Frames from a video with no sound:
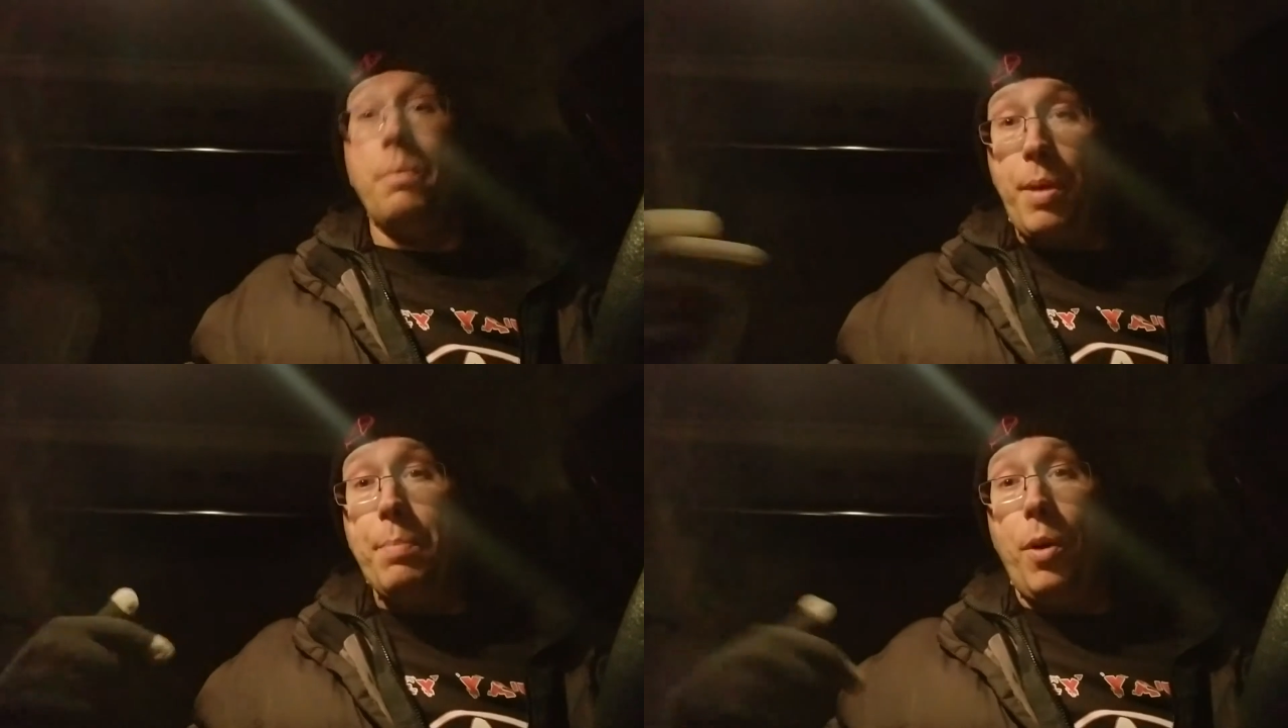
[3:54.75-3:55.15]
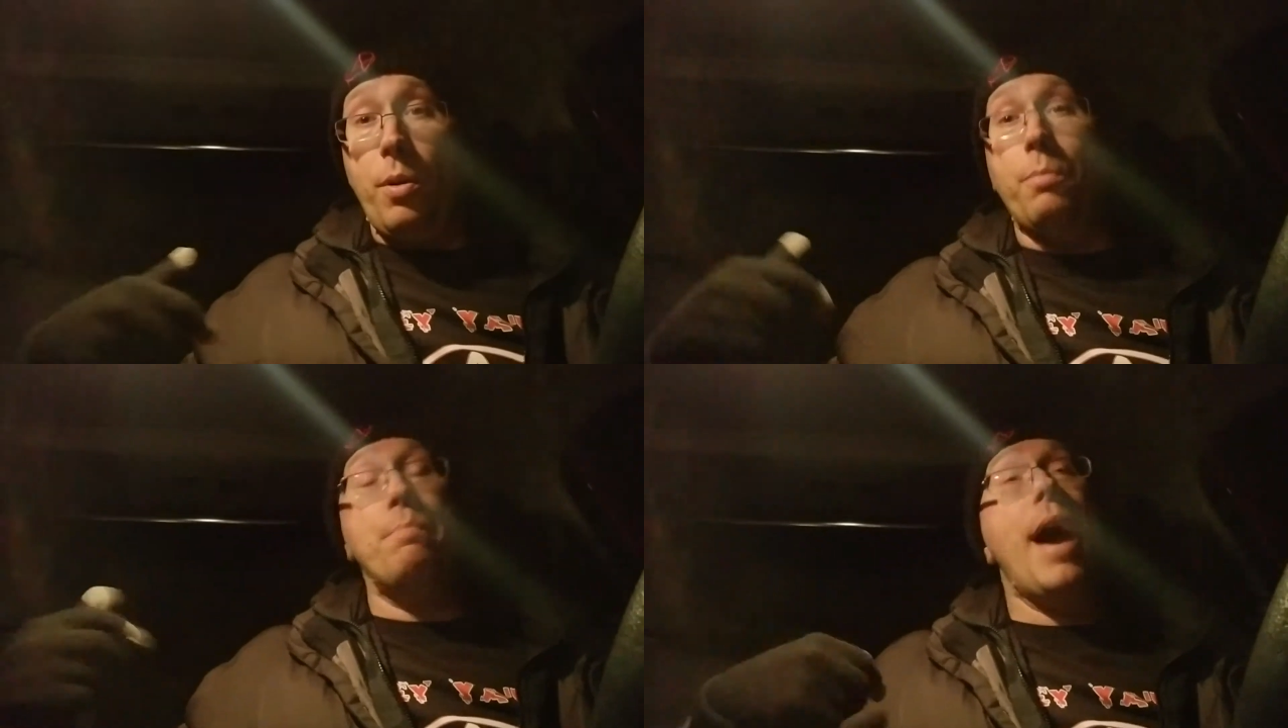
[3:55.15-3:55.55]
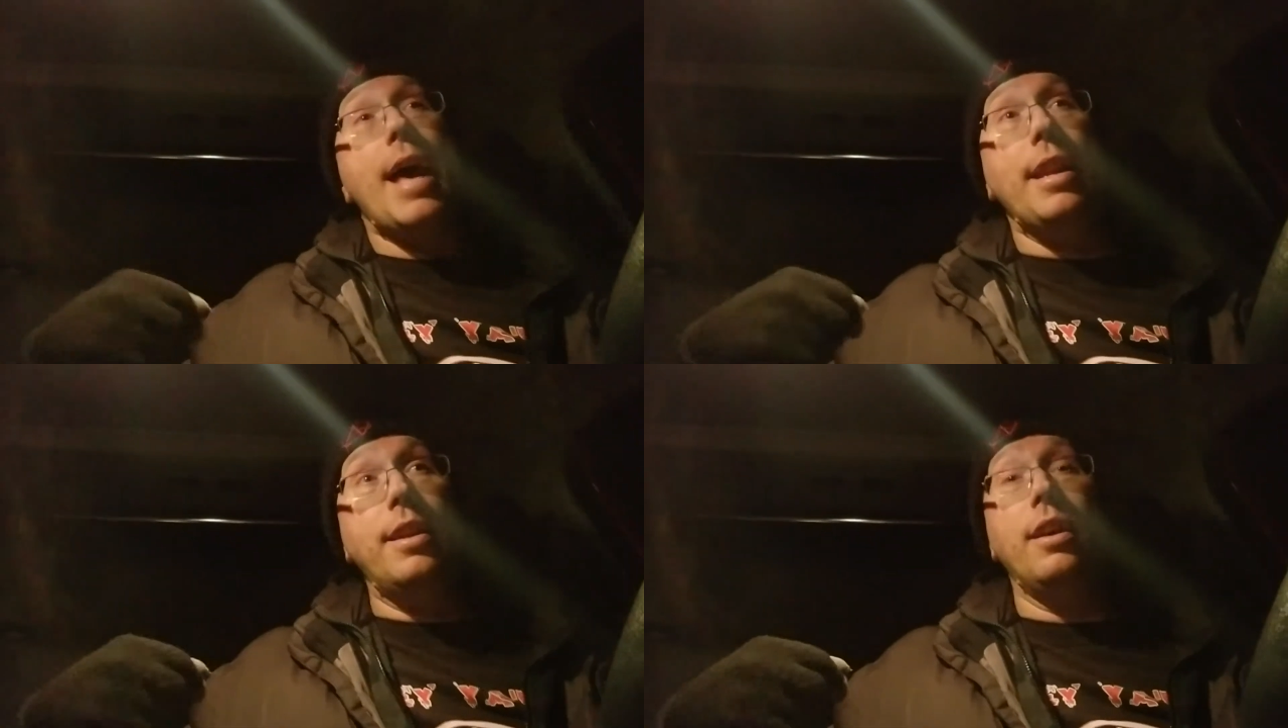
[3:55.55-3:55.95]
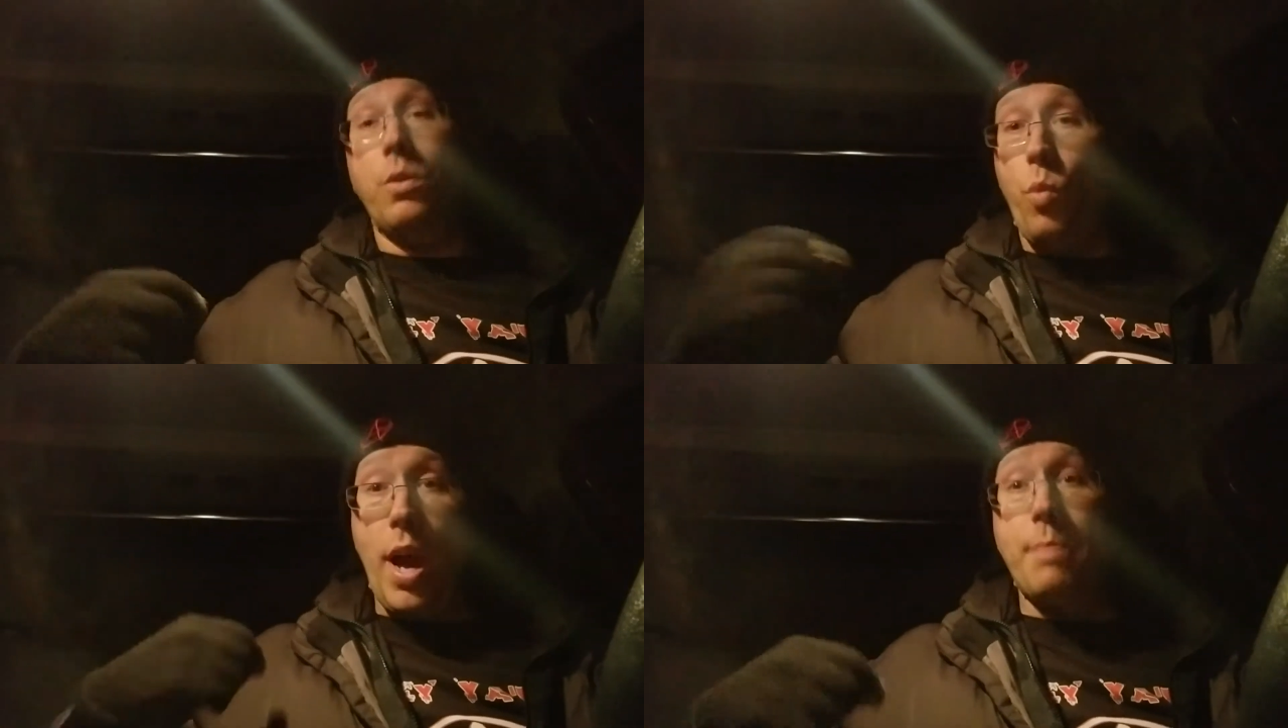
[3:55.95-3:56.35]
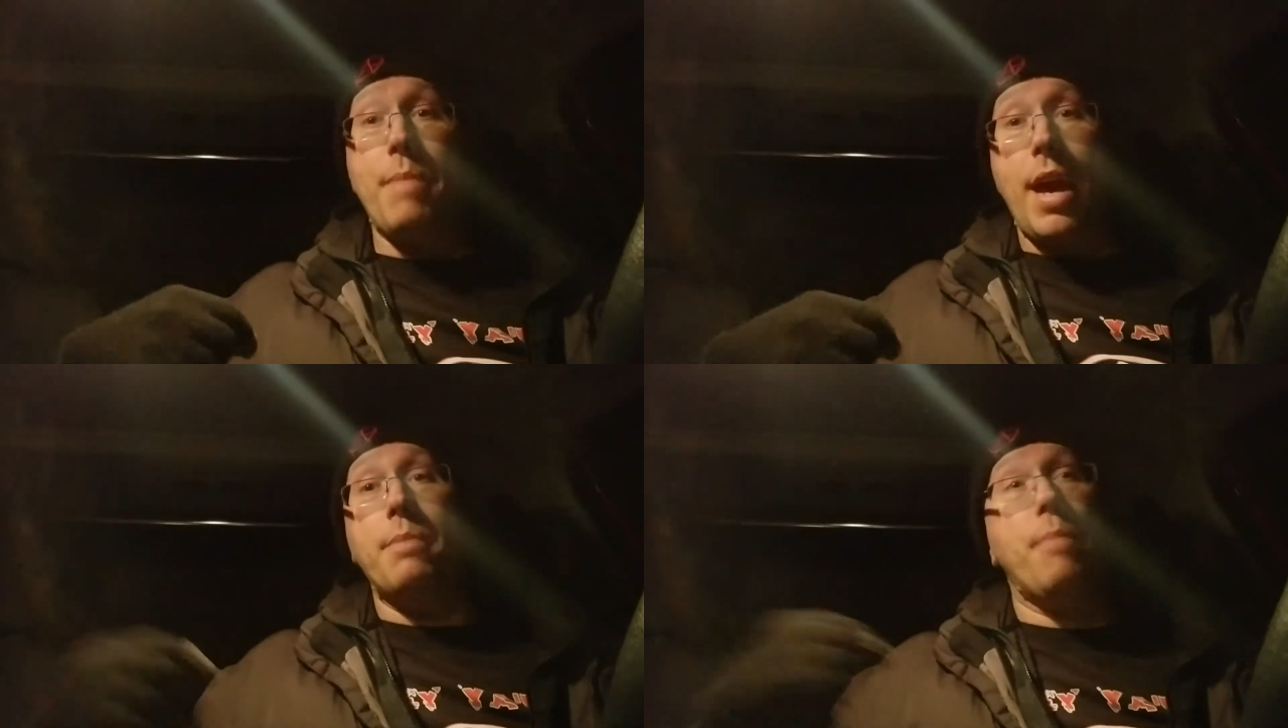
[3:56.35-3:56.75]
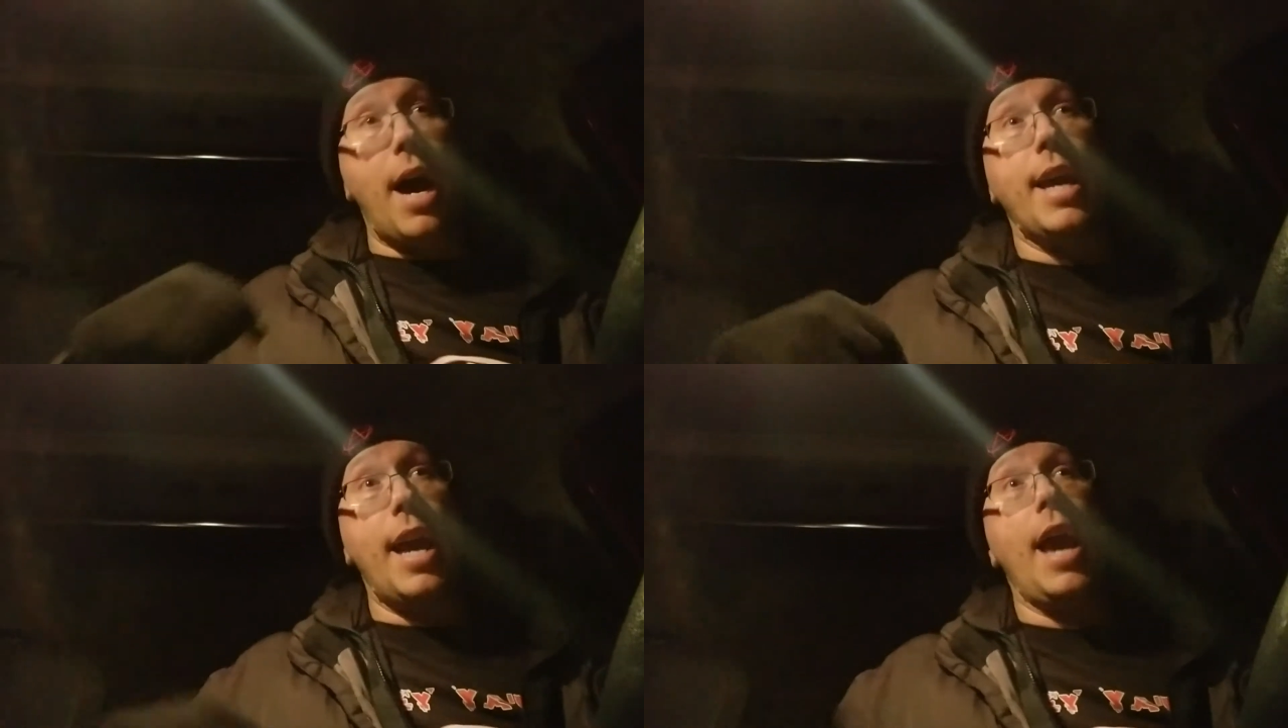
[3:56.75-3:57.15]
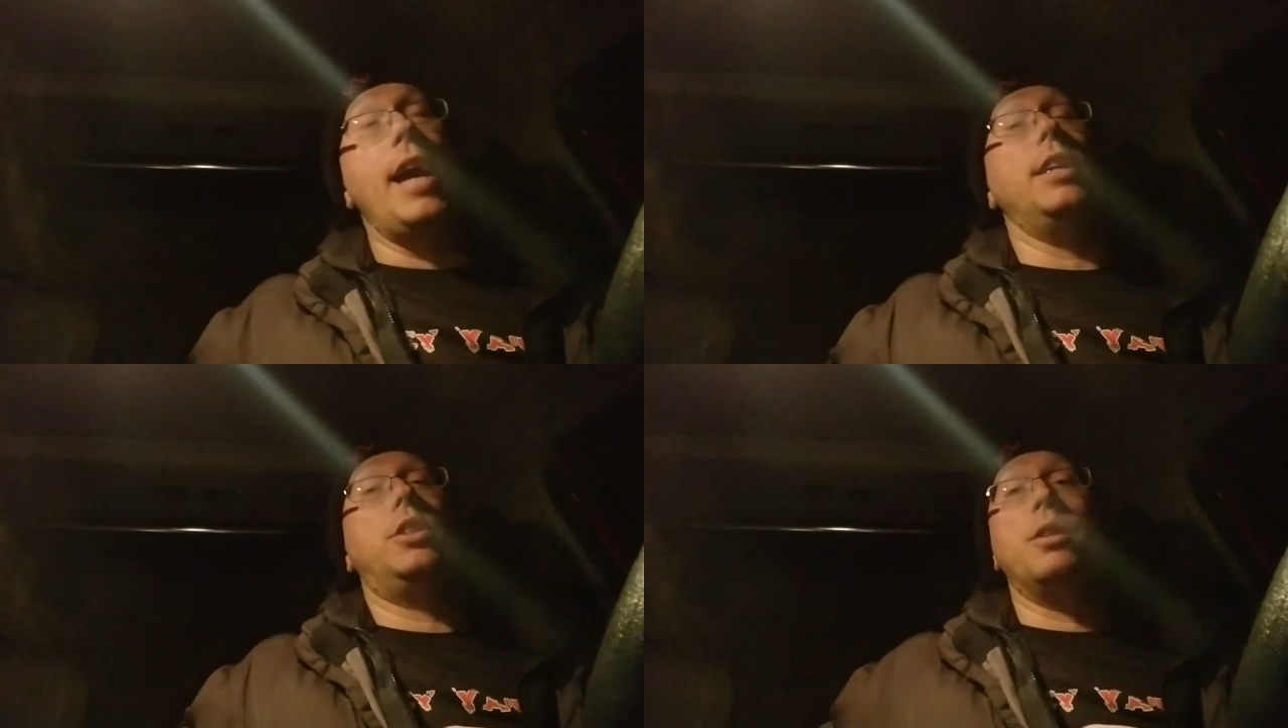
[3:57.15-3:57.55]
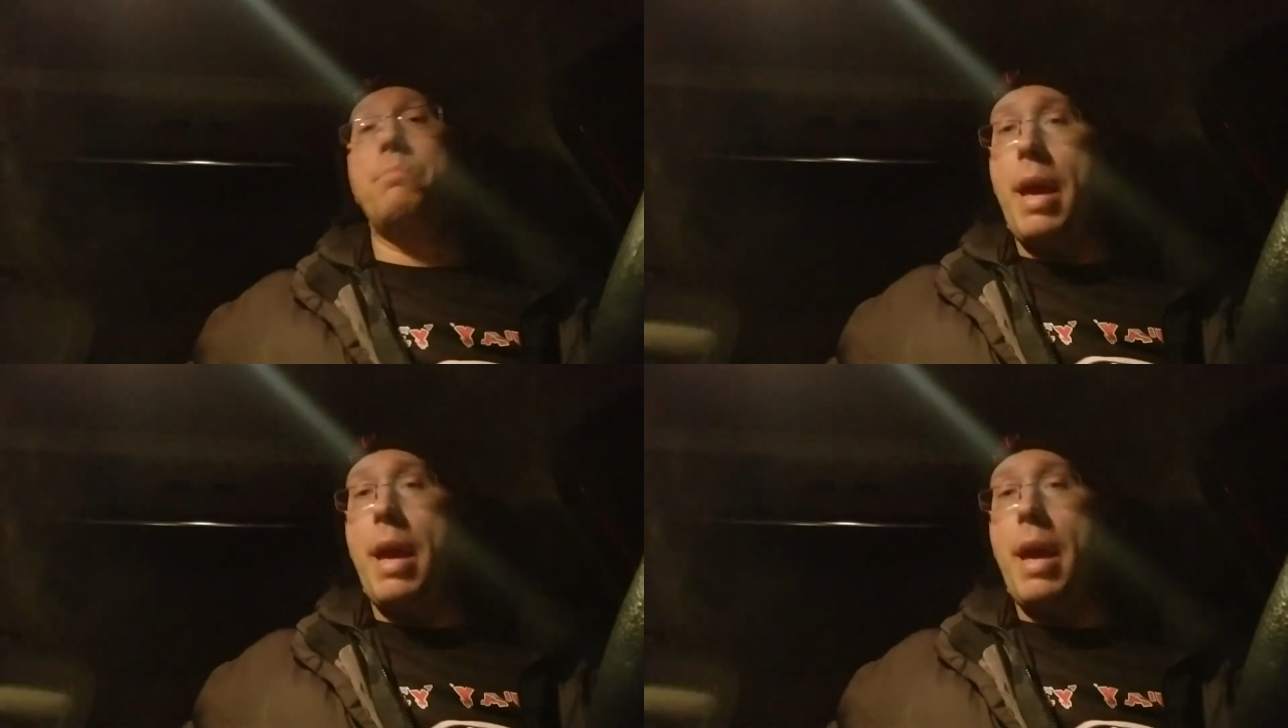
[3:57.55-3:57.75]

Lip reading: people, men, white men my age,